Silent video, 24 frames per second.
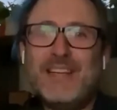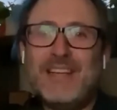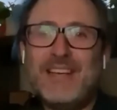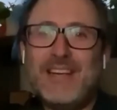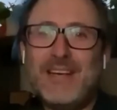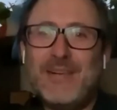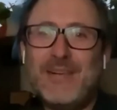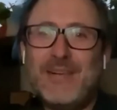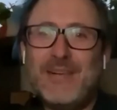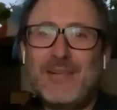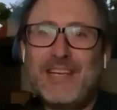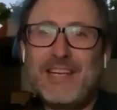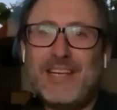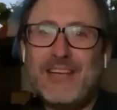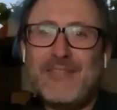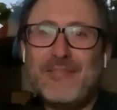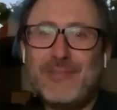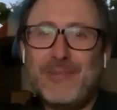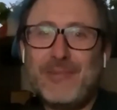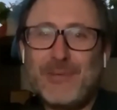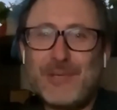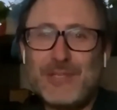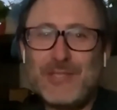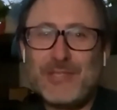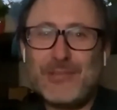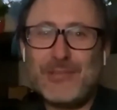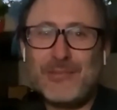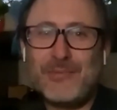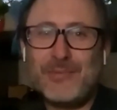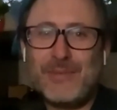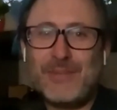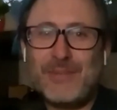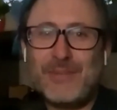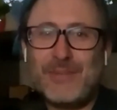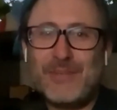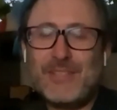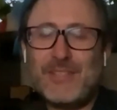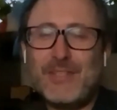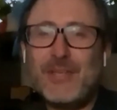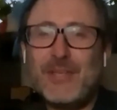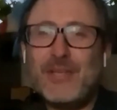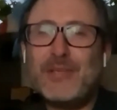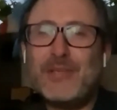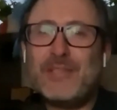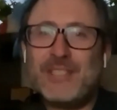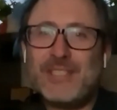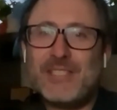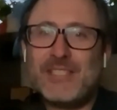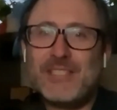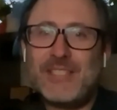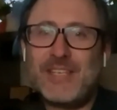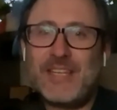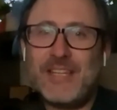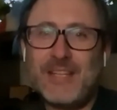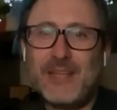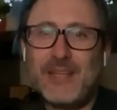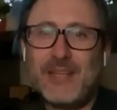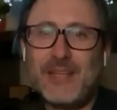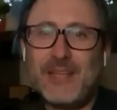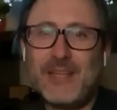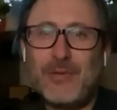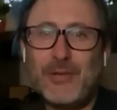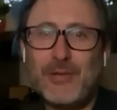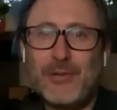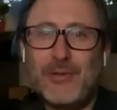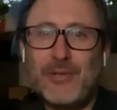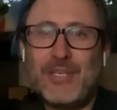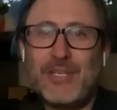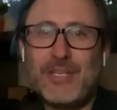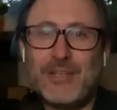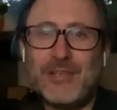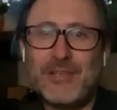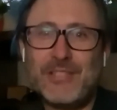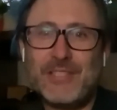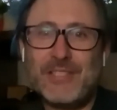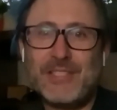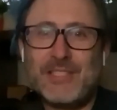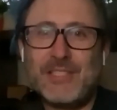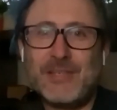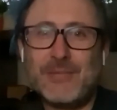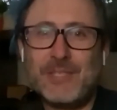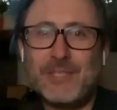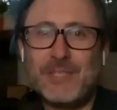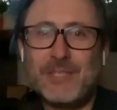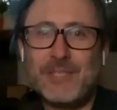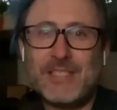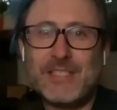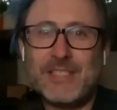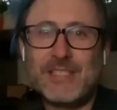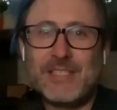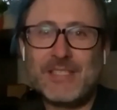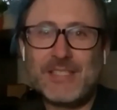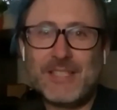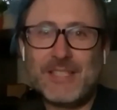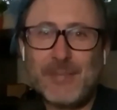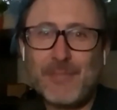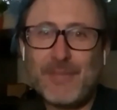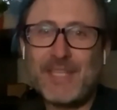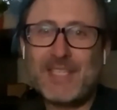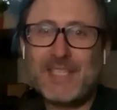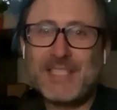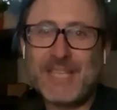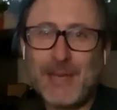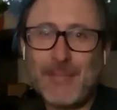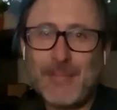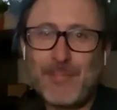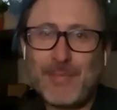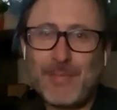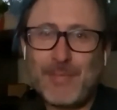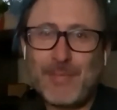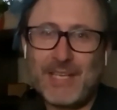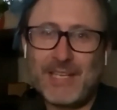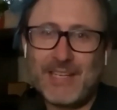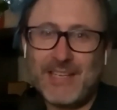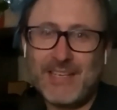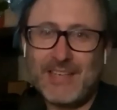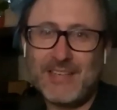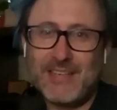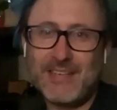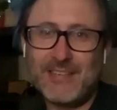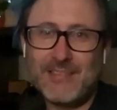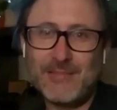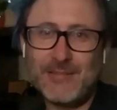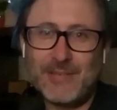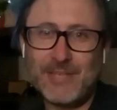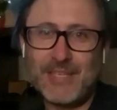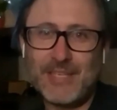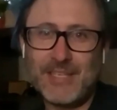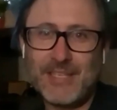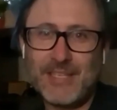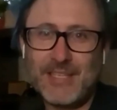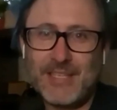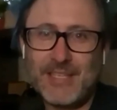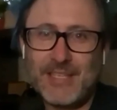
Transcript: I would like everyone to notice, I think, what you're already noticing, which is that something's happening here, right?